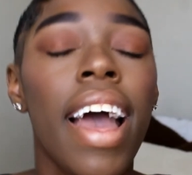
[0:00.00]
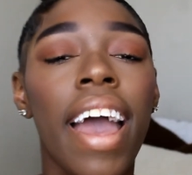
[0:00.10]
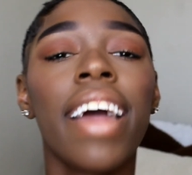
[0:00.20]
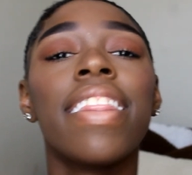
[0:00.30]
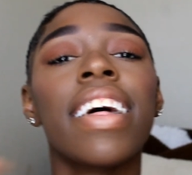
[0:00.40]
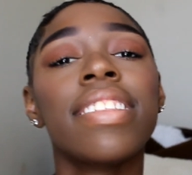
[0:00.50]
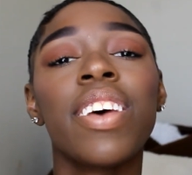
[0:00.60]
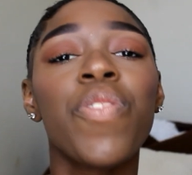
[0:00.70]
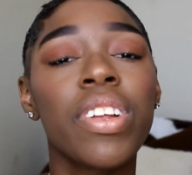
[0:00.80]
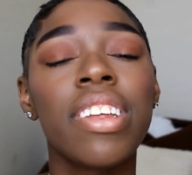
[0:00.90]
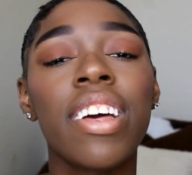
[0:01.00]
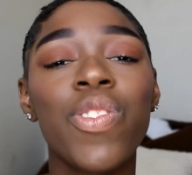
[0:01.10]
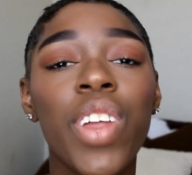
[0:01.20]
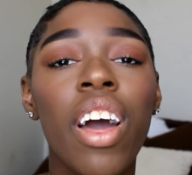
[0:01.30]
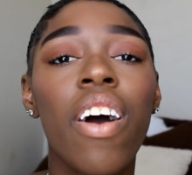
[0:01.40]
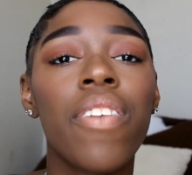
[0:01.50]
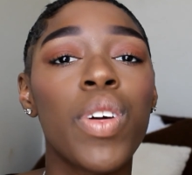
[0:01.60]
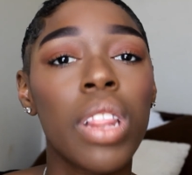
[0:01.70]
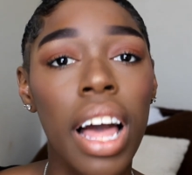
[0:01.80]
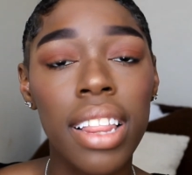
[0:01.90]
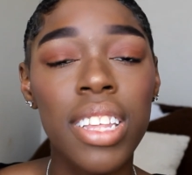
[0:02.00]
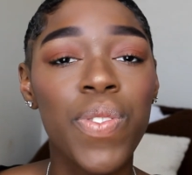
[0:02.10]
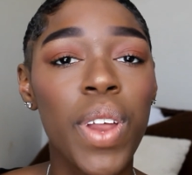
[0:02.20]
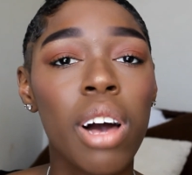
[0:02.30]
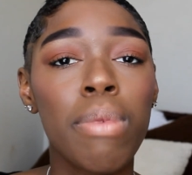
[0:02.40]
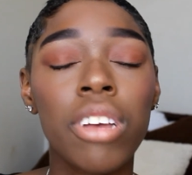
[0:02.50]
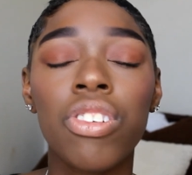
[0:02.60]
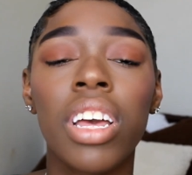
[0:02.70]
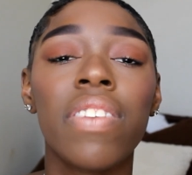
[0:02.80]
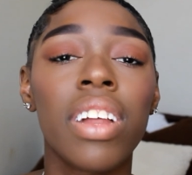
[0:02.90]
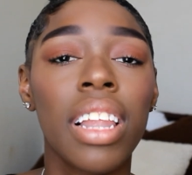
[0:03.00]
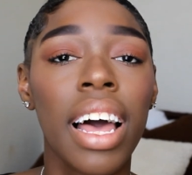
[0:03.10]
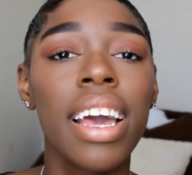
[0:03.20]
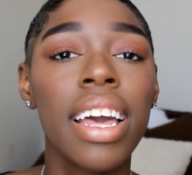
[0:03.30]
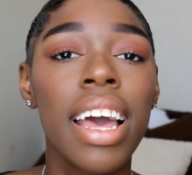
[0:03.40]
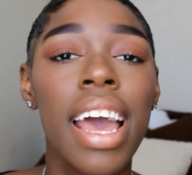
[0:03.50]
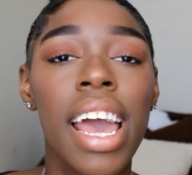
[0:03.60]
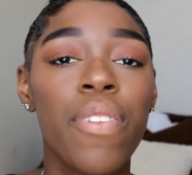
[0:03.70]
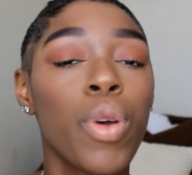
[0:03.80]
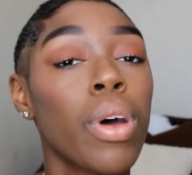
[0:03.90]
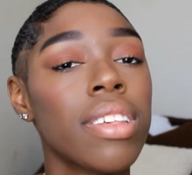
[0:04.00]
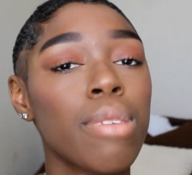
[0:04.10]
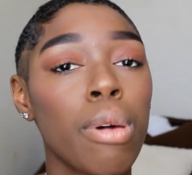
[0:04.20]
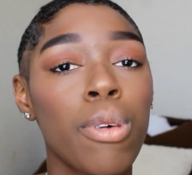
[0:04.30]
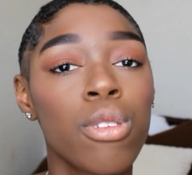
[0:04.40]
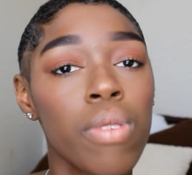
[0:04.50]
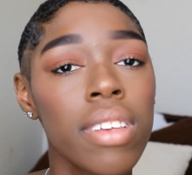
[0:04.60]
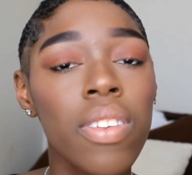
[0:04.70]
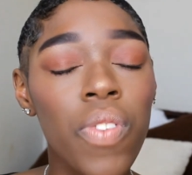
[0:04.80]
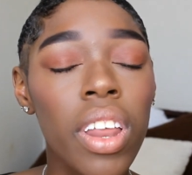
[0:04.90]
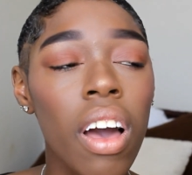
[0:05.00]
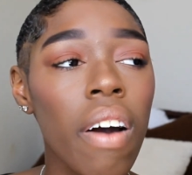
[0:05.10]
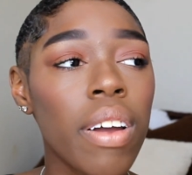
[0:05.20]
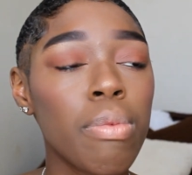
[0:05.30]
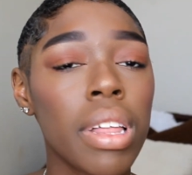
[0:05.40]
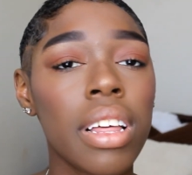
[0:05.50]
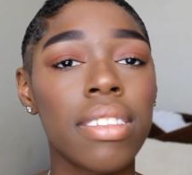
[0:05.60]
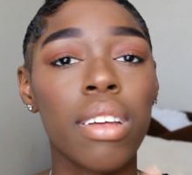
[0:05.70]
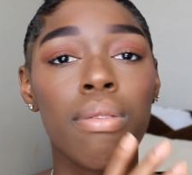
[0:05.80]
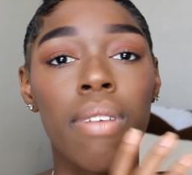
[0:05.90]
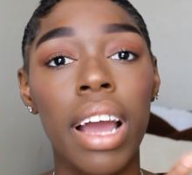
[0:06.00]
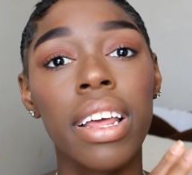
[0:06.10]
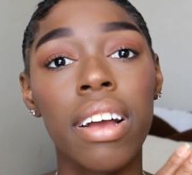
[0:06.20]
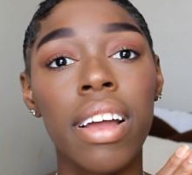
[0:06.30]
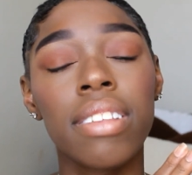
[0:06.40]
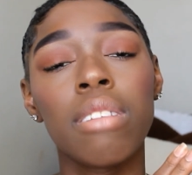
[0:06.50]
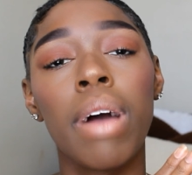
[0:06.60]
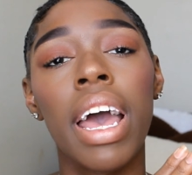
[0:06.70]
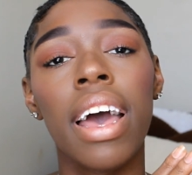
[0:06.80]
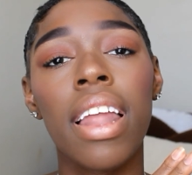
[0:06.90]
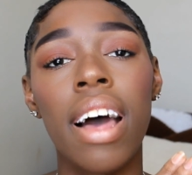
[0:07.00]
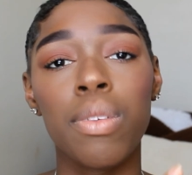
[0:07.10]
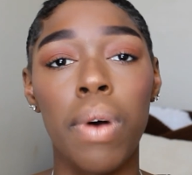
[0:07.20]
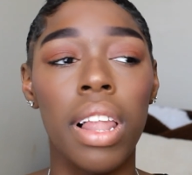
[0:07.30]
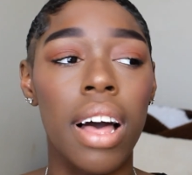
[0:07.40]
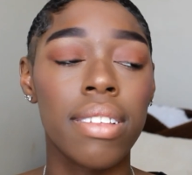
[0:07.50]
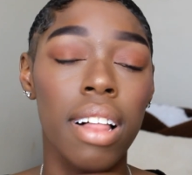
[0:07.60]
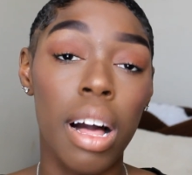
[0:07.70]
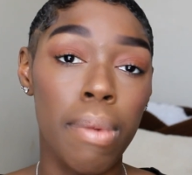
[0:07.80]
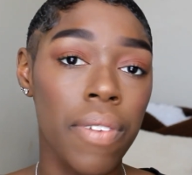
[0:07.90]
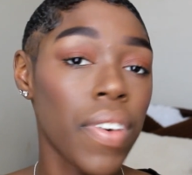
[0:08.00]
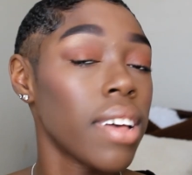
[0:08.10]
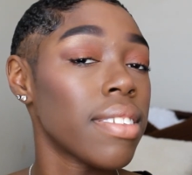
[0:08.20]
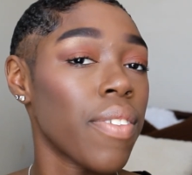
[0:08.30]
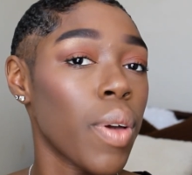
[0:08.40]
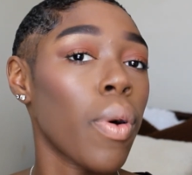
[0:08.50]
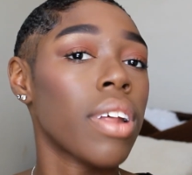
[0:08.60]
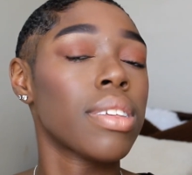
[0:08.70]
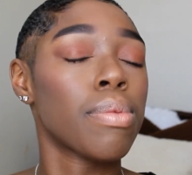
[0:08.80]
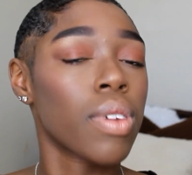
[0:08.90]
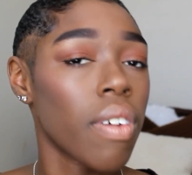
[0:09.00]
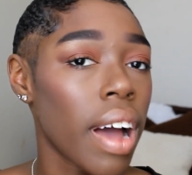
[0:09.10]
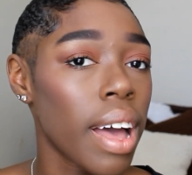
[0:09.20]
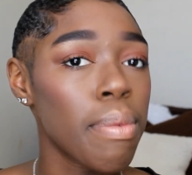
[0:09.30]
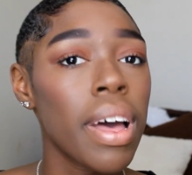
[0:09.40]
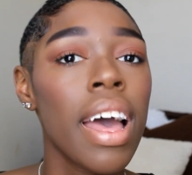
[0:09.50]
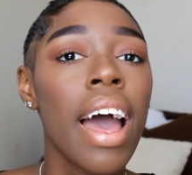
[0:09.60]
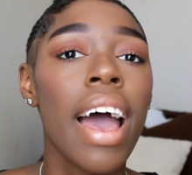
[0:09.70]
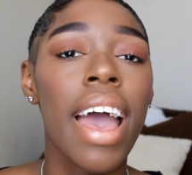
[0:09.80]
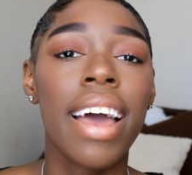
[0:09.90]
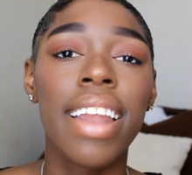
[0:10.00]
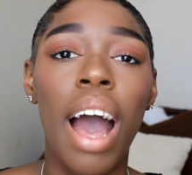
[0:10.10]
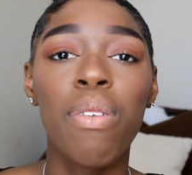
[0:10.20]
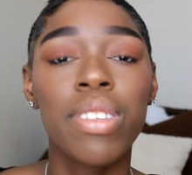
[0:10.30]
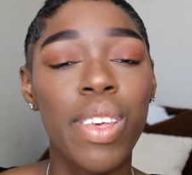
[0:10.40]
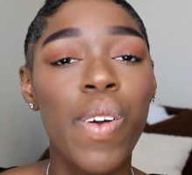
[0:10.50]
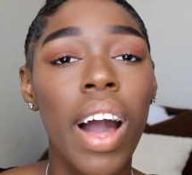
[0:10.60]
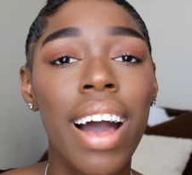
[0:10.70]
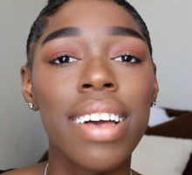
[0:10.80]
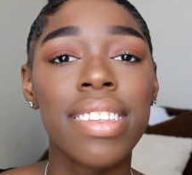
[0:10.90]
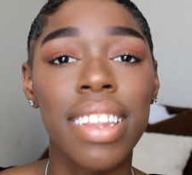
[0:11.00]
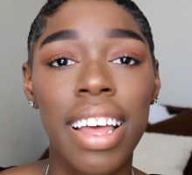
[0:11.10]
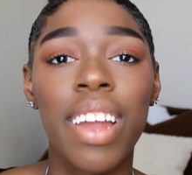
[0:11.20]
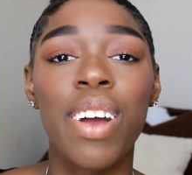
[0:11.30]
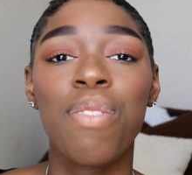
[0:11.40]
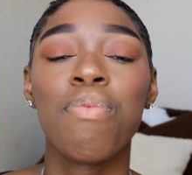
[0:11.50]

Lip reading: And that's it for today's video. If you like this video, make sure to give it a like. If you want to see my most recent video, it'll be listed right here next to my head, as well as click on my face if you want to subscribe. And I will see you guys later.